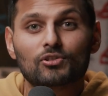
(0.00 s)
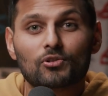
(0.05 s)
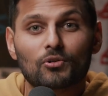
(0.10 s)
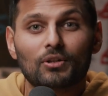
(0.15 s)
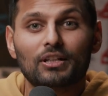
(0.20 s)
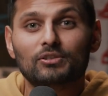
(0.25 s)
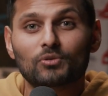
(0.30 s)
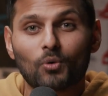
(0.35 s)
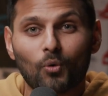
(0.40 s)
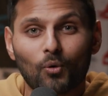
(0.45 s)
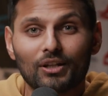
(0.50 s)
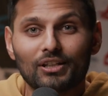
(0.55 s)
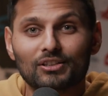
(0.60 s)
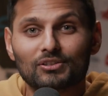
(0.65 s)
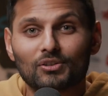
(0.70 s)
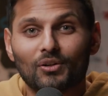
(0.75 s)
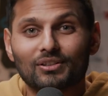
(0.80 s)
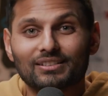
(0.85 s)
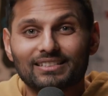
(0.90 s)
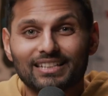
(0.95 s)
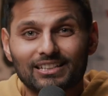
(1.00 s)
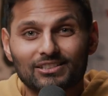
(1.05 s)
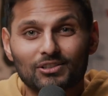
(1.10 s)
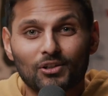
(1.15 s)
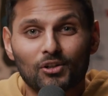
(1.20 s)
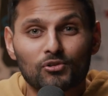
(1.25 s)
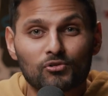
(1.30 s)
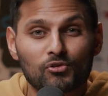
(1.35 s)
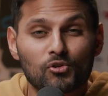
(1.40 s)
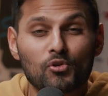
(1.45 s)
Julie's audience on
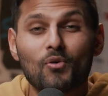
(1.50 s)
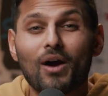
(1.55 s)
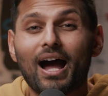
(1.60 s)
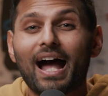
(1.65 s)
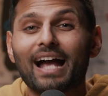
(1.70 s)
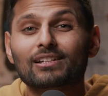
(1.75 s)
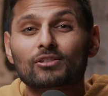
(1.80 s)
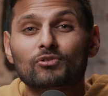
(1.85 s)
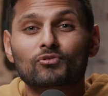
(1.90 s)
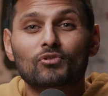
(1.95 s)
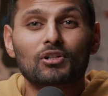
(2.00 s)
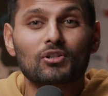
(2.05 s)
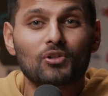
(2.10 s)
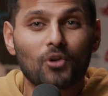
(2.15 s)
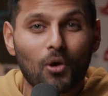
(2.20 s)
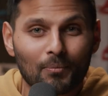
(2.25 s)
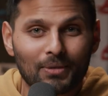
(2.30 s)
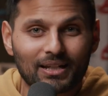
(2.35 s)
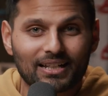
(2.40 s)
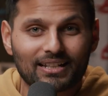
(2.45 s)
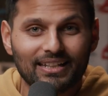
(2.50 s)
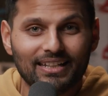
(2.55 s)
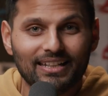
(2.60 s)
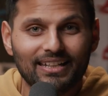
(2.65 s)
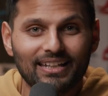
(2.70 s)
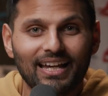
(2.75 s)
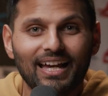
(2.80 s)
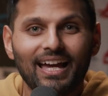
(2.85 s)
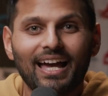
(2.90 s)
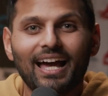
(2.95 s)
TikTok grew
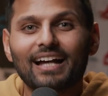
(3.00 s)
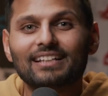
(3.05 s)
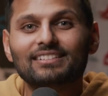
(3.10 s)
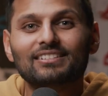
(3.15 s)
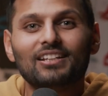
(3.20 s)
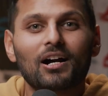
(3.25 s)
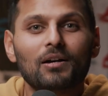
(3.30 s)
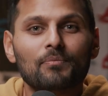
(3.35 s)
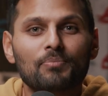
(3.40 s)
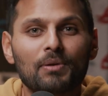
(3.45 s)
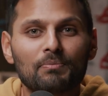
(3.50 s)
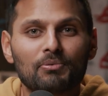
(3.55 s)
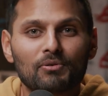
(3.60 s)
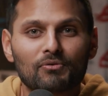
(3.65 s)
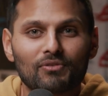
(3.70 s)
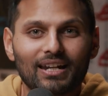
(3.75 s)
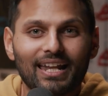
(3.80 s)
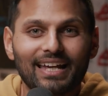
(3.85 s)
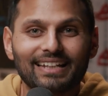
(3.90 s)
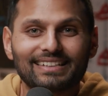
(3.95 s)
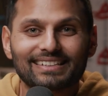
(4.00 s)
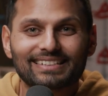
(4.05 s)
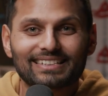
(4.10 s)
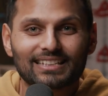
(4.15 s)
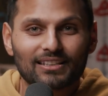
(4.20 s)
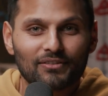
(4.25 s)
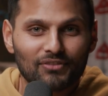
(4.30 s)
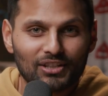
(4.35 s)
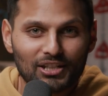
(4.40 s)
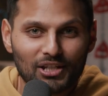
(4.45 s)
astronomically as young people related
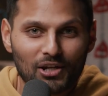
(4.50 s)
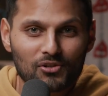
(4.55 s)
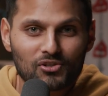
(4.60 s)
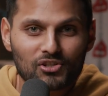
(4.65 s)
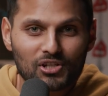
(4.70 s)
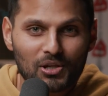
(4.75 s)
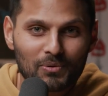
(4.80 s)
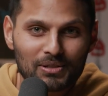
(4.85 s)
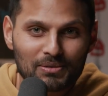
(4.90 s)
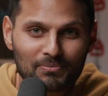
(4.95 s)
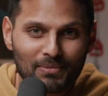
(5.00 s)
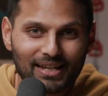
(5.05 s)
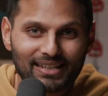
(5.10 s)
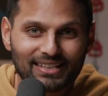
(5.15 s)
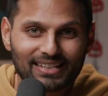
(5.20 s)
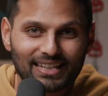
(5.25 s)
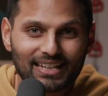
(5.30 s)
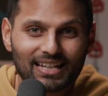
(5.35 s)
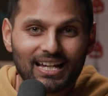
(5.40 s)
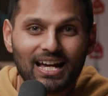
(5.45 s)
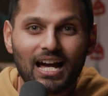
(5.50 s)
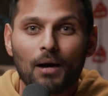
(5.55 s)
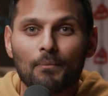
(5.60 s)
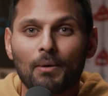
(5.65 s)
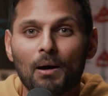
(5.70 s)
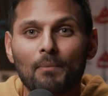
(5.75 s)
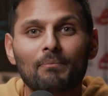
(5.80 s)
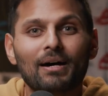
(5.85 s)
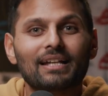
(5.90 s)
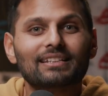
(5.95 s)
to the videos she was making
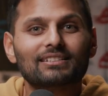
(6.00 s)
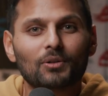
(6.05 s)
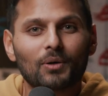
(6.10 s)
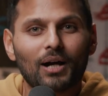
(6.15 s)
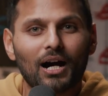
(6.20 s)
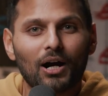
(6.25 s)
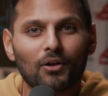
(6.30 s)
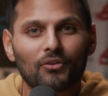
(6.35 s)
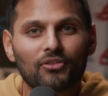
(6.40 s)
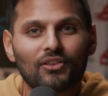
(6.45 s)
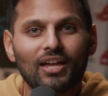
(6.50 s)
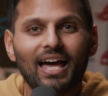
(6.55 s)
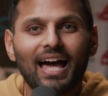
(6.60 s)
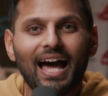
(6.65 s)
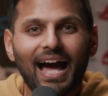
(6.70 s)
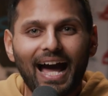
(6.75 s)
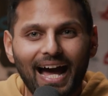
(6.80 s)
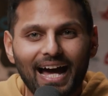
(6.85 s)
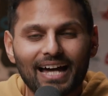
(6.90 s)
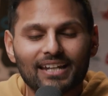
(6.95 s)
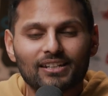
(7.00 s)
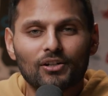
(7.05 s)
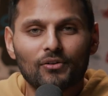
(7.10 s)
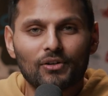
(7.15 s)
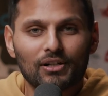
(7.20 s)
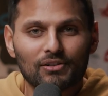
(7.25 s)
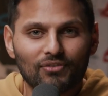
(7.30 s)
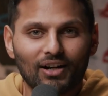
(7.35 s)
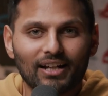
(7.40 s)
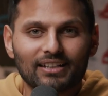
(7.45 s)
about mental health and
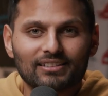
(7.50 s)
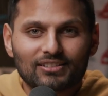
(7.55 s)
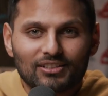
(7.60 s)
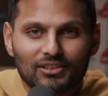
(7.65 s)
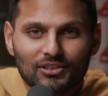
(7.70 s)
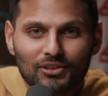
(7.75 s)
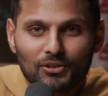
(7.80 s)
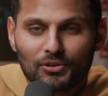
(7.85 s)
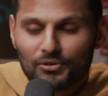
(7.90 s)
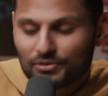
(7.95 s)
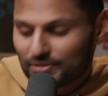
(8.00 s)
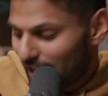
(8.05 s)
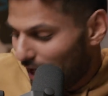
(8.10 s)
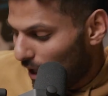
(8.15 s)
her advice to use.